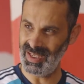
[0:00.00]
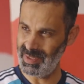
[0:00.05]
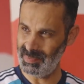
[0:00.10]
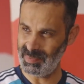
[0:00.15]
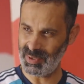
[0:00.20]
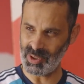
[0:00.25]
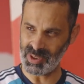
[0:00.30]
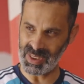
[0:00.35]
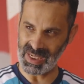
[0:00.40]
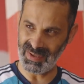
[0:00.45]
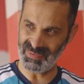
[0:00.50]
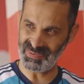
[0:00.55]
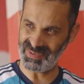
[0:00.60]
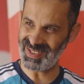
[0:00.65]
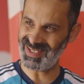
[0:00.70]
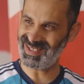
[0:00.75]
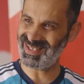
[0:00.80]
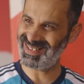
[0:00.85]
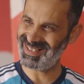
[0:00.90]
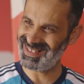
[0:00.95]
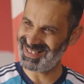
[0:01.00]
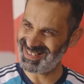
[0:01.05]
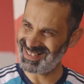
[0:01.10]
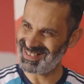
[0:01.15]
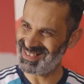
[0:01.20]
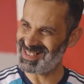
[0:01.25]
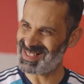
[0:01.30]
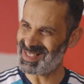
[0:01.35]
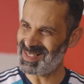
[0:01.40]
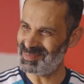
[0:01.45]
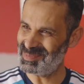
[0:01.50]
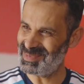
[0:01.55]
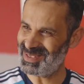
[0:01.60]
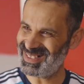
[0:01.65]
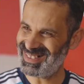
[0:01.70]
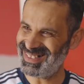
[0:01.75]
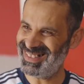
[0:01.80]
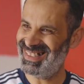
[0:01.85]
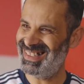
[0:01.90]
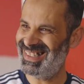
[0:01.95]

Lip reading: Because after December,